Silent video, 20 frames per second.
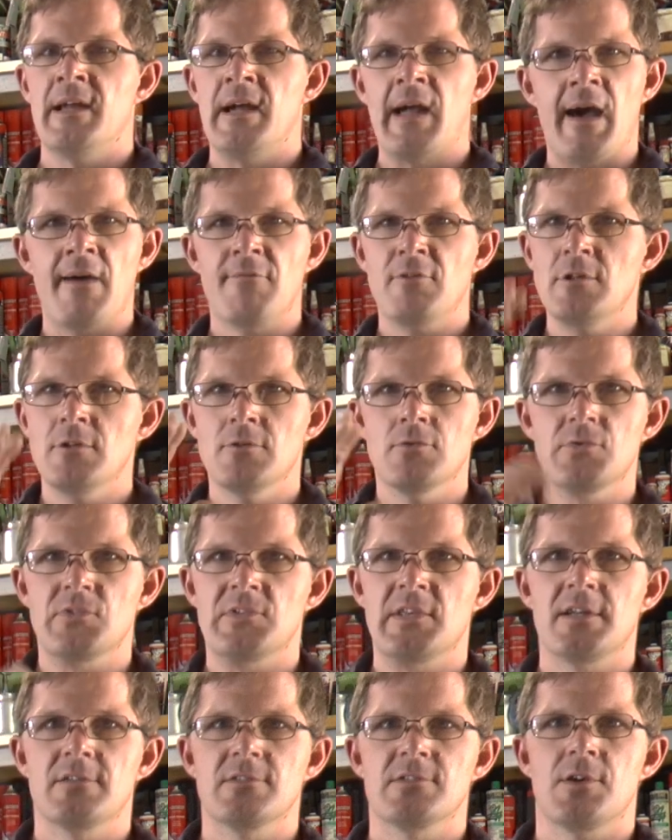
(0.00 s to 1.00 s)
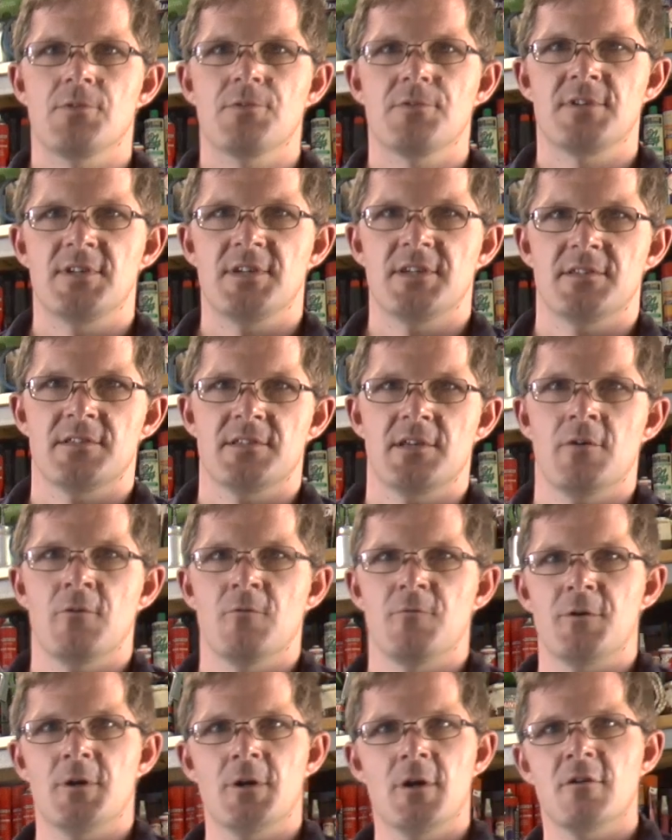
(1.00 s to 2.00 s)
Have a little sing-song to
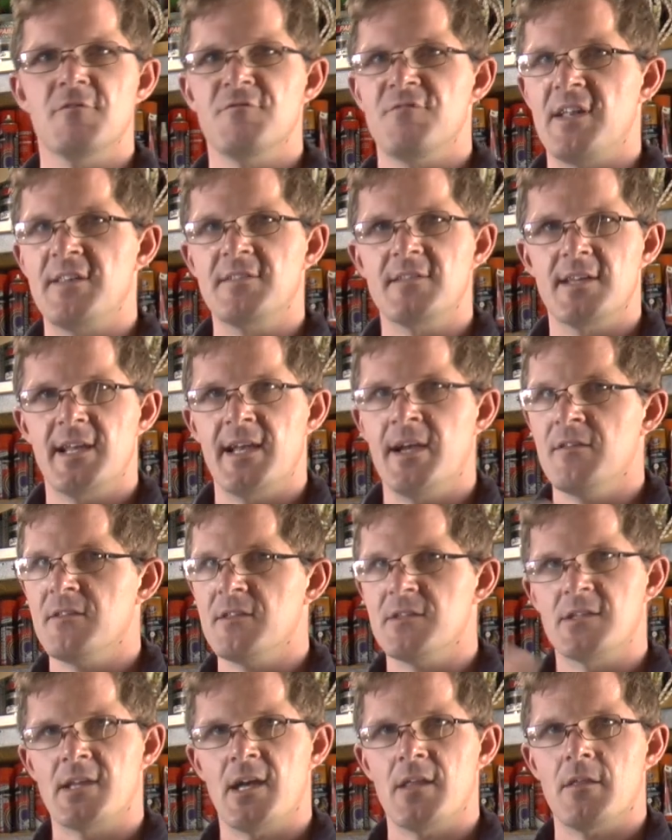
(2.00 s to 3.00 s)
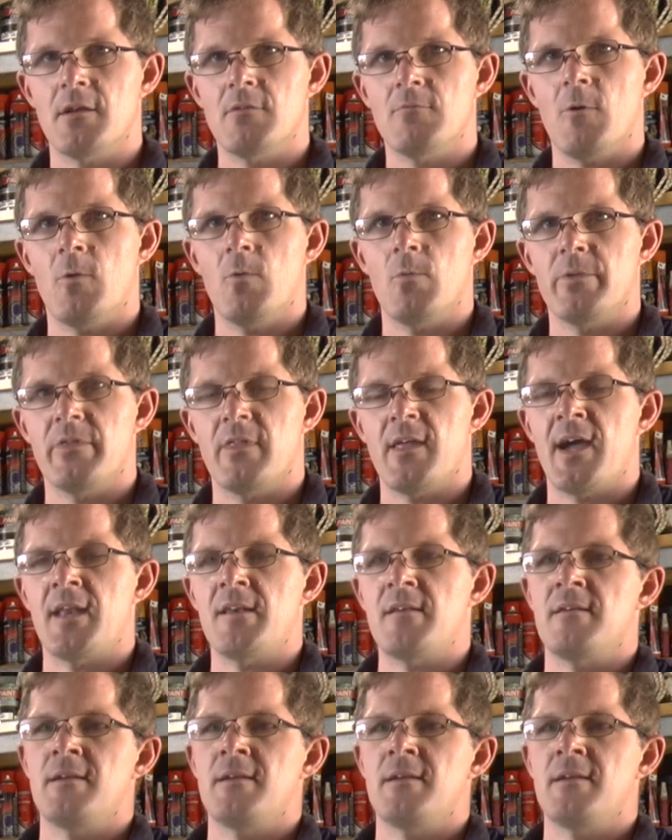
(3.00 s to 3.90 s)
yourself. You've got to vent it out. There's nothing wrong with that.